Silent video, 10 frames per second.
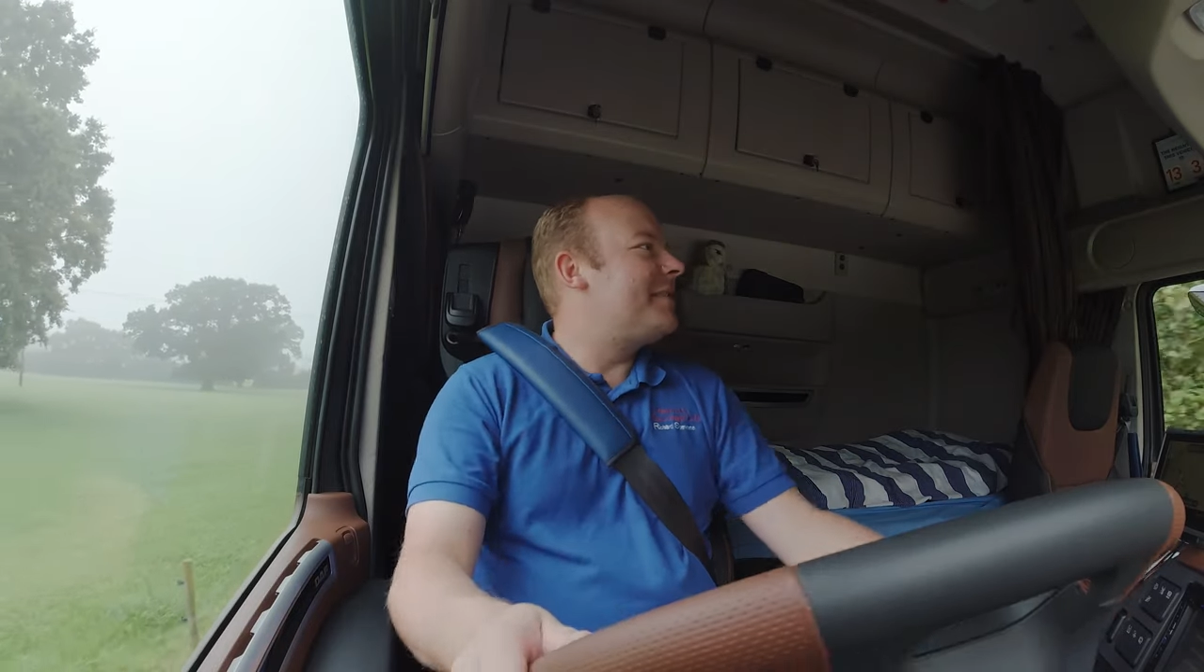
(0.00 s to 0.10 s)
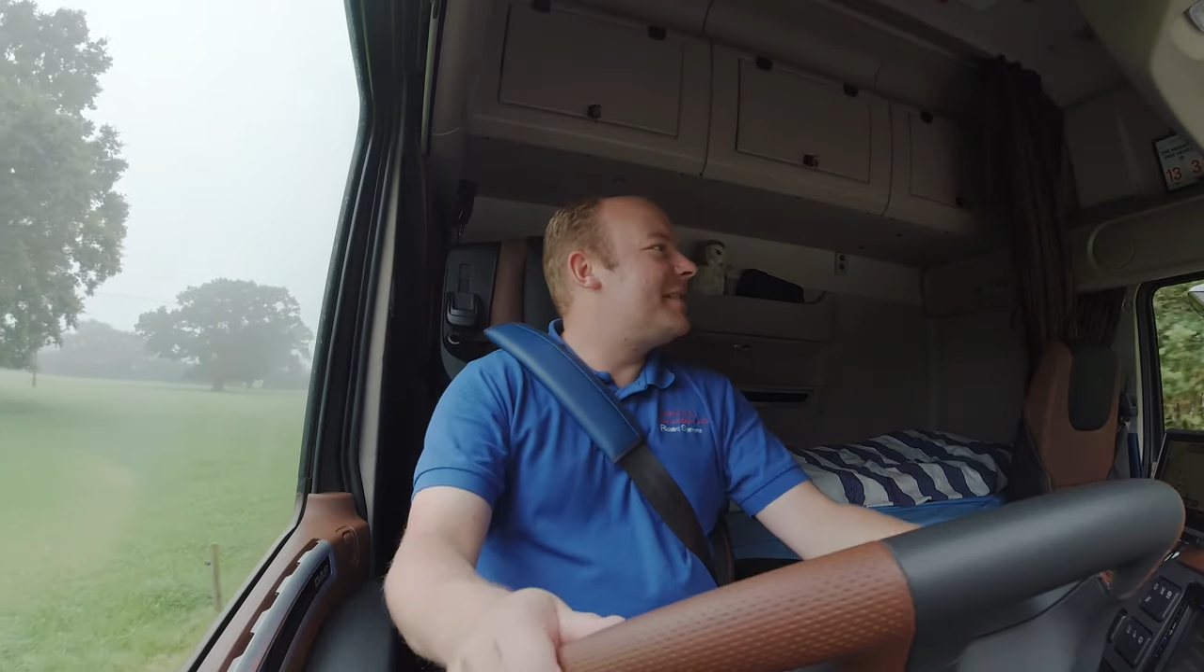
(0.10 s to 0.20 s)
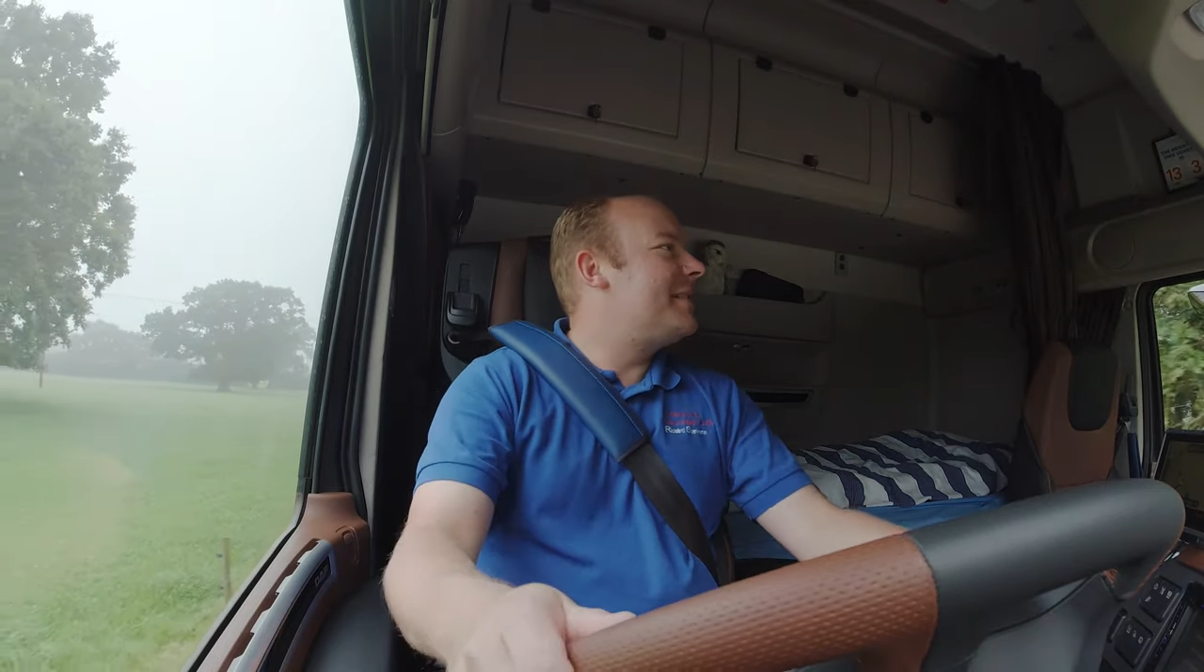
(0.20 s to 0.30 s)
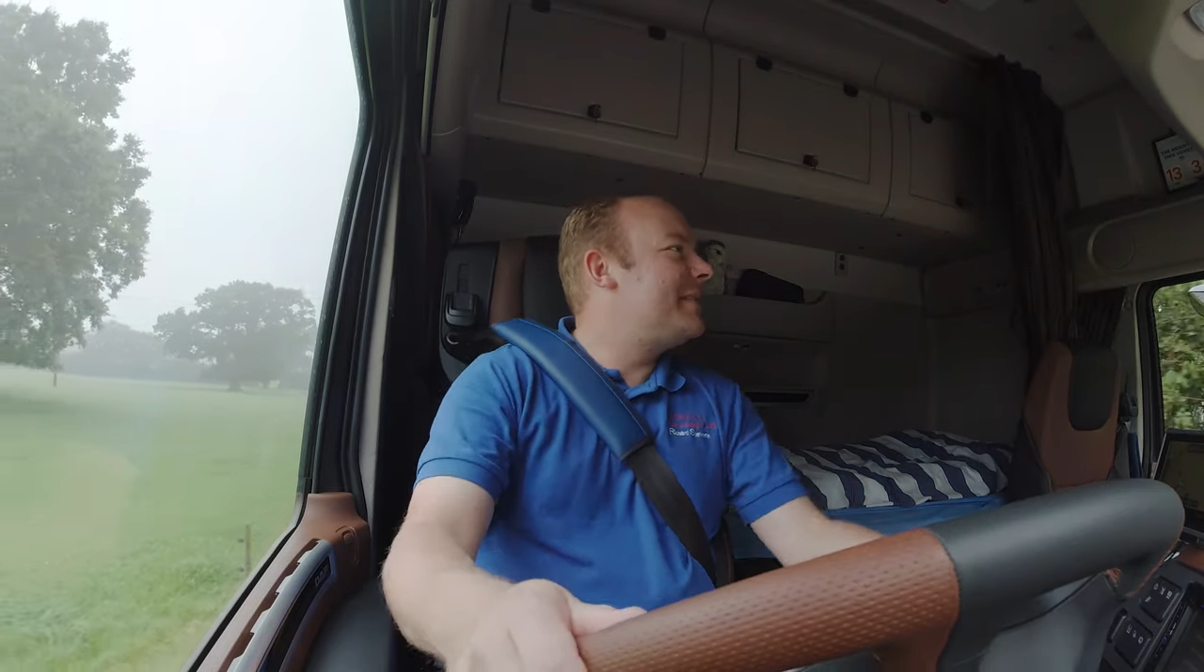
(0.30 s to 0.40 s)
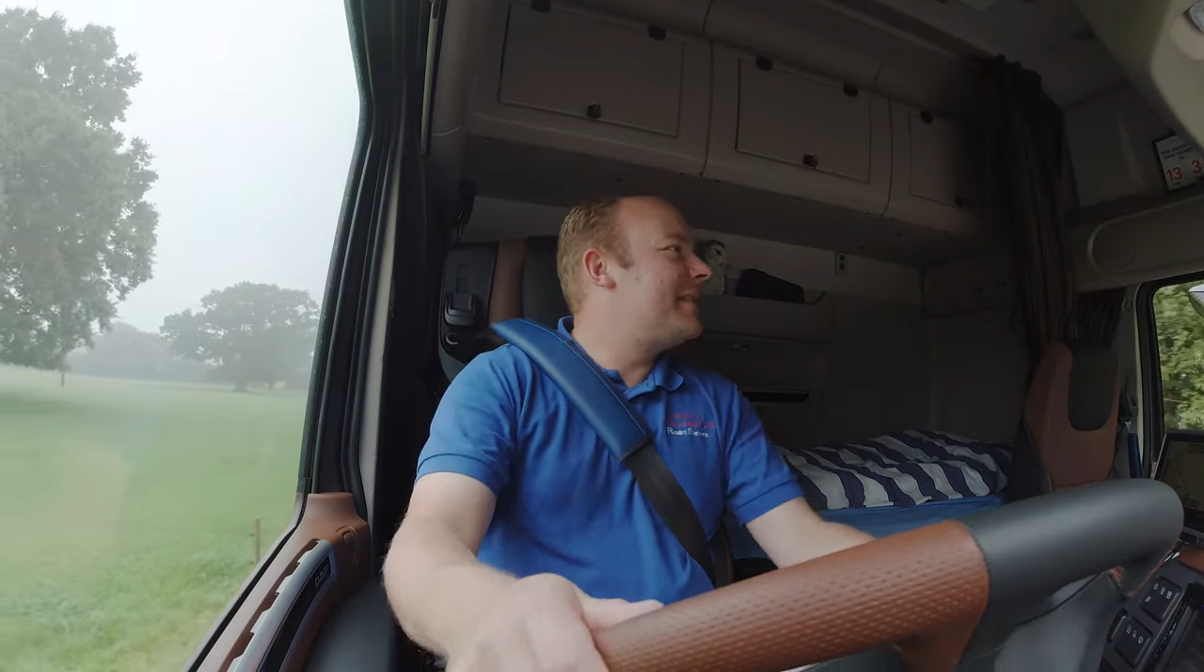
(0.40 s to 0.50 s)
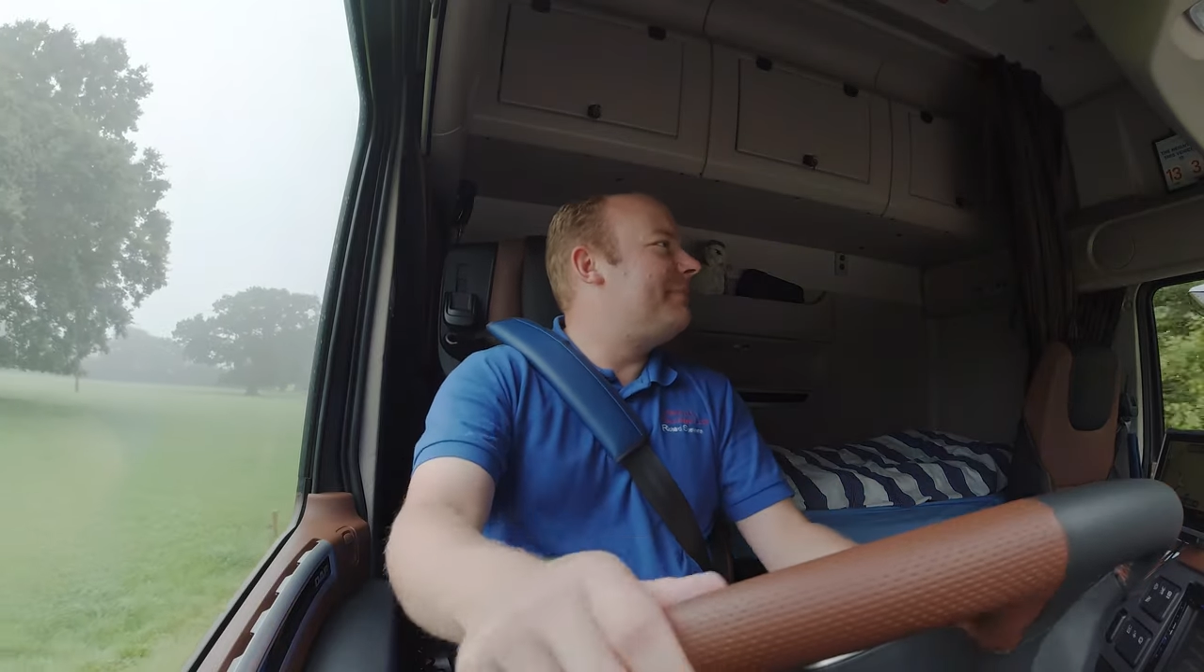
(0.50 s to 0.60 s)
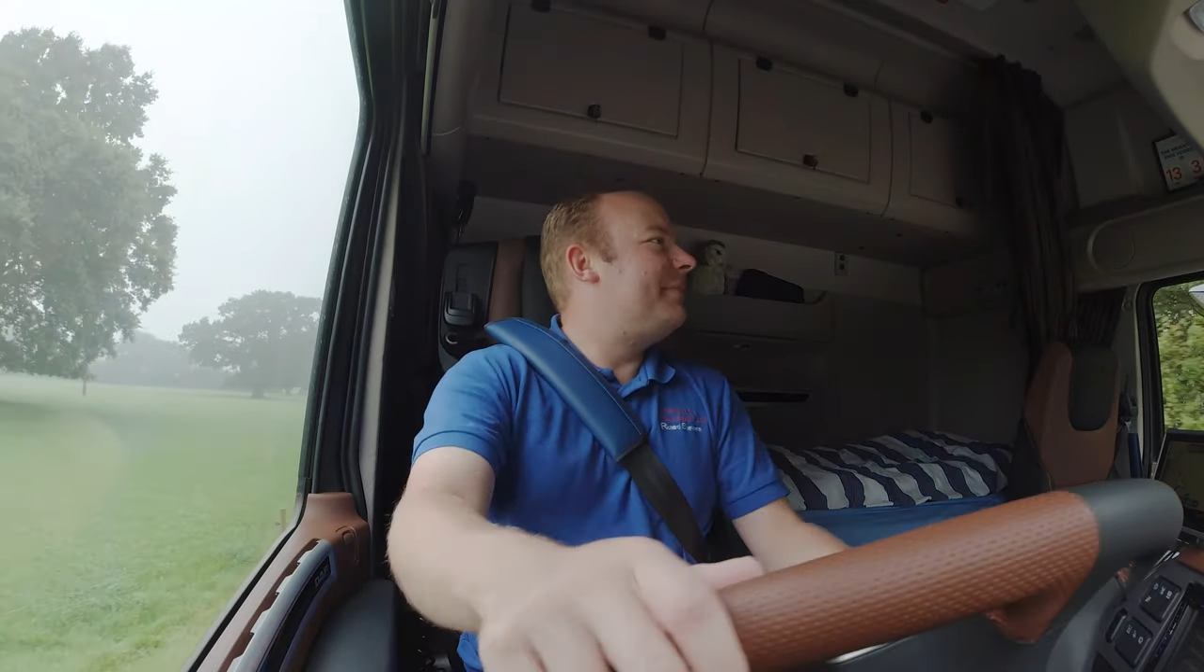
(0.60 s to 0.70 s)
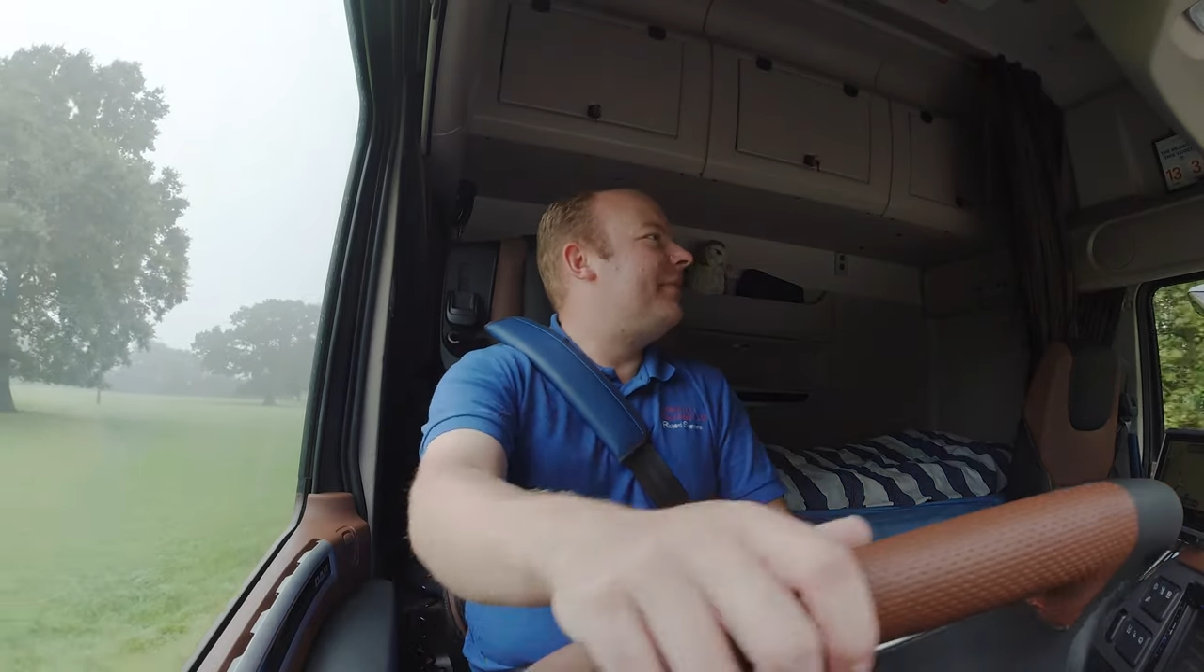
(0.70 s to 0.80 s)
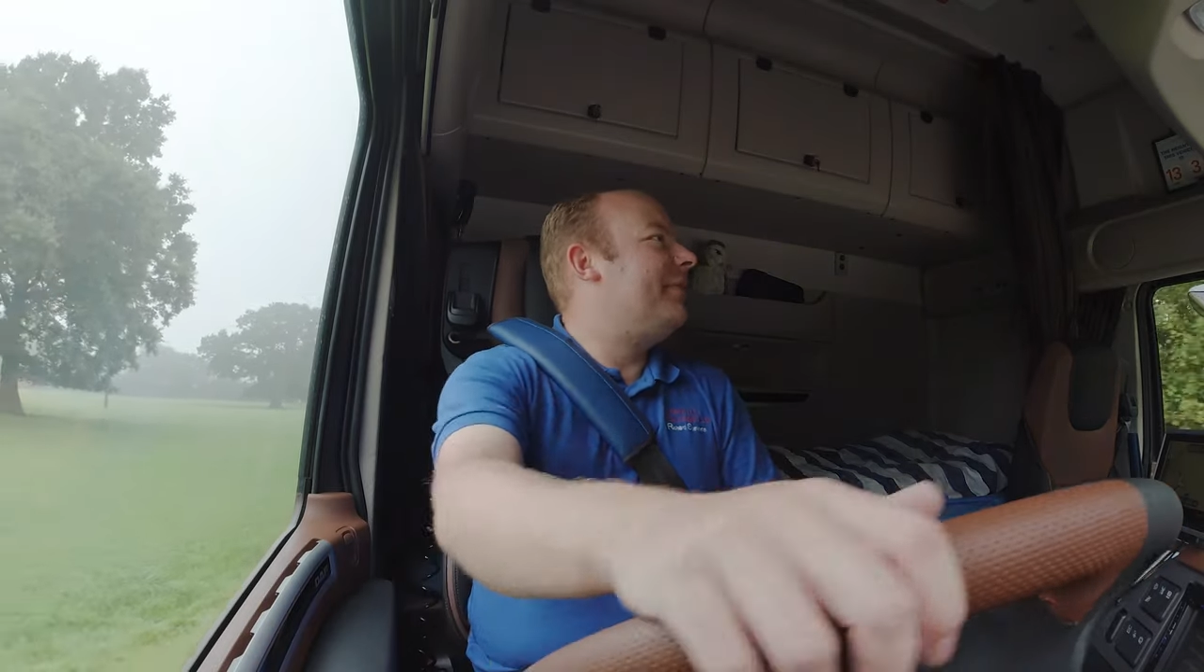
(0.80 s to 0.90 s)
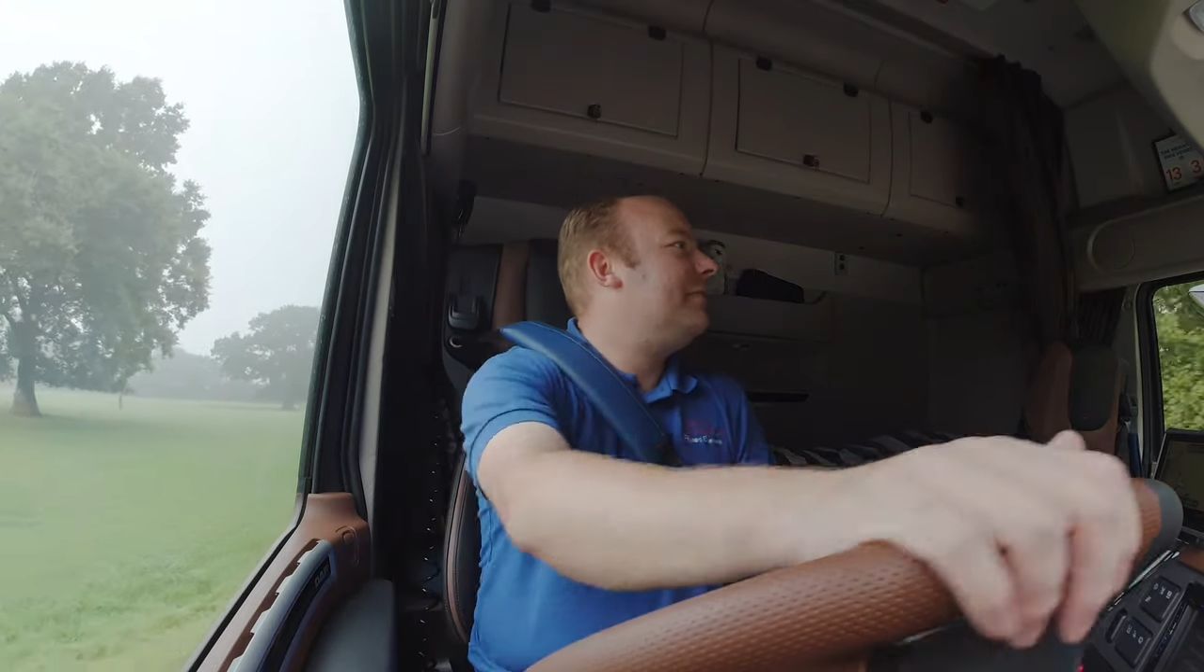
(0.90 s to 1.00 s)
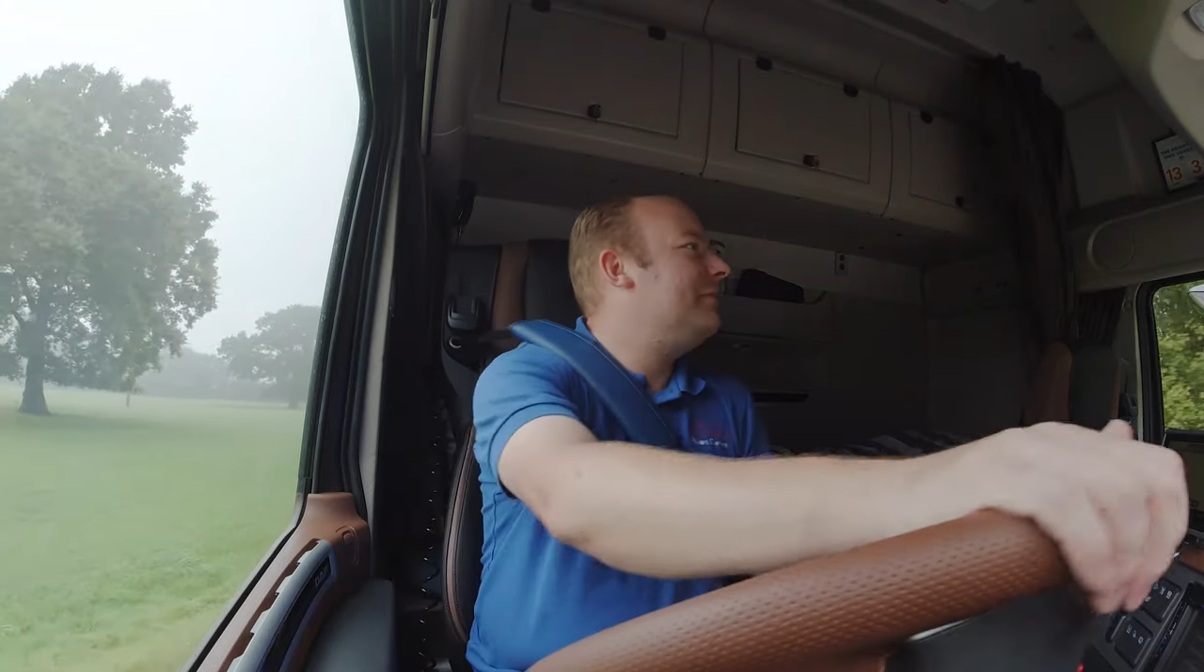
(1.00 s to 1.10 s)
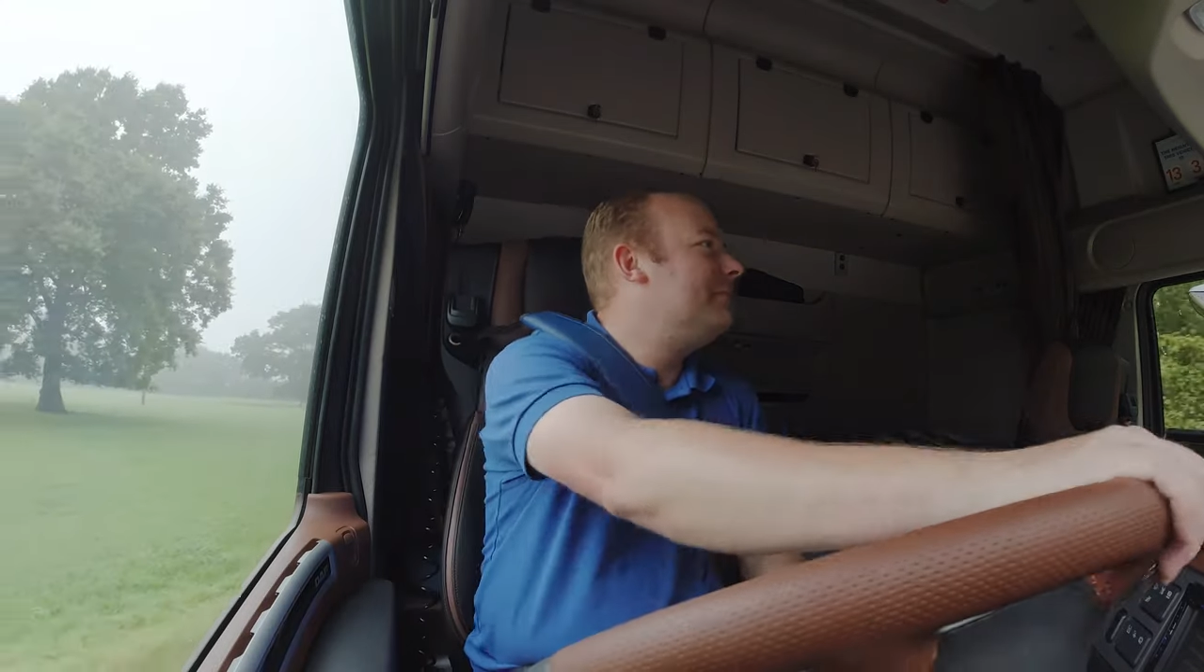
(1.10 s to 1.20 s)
system as I had before.